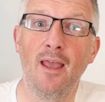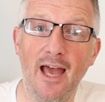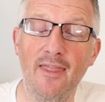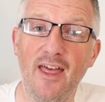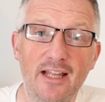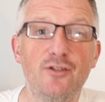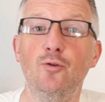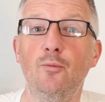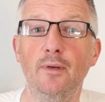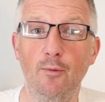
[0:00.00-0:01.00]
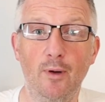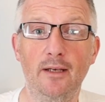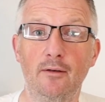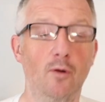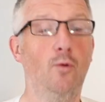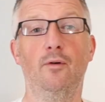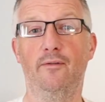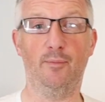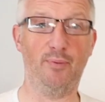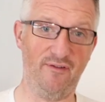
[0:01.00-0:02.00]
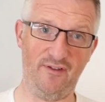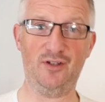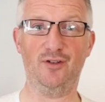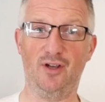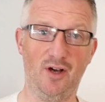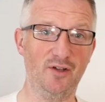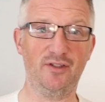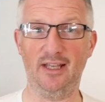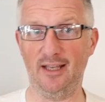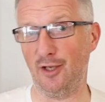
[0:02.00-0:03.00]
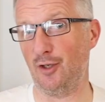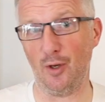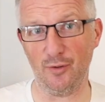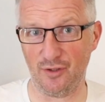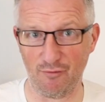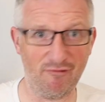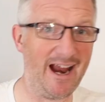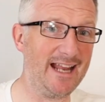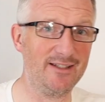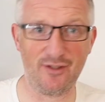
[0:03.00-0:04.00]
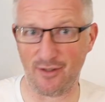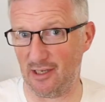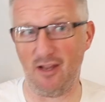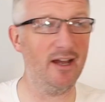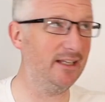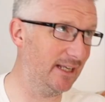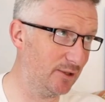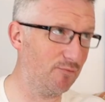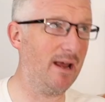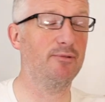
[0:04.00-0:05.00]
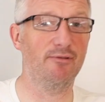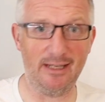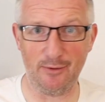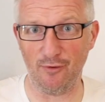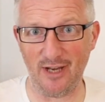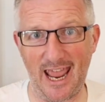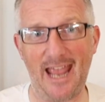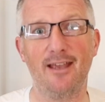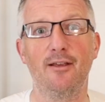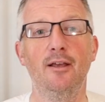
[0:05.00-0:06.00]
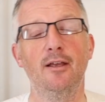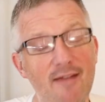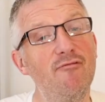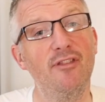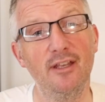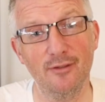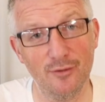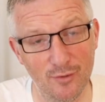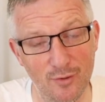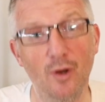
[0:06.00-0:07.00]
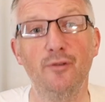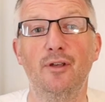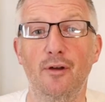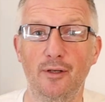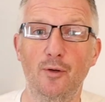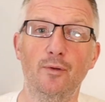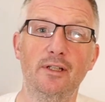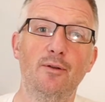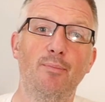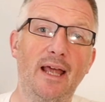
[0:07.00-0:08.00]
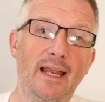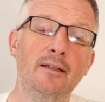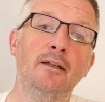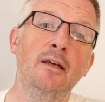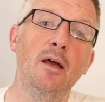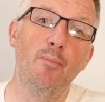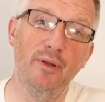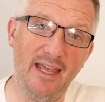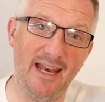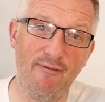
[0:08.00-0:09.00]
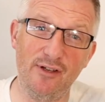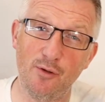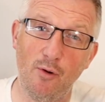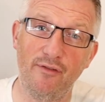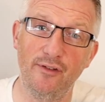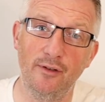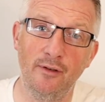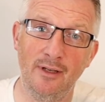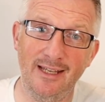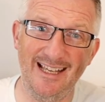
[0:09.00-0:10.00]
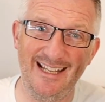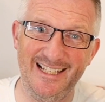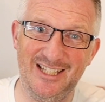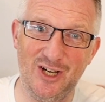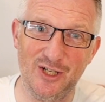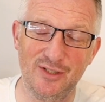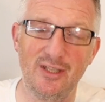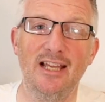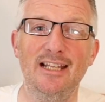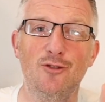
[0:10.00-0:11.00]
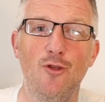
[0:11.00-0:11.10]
And that's normally when all of the proficient casting goes to rats, the line gets wrapped around your neck, everything does not go according to plan, but then every so often it does. And it's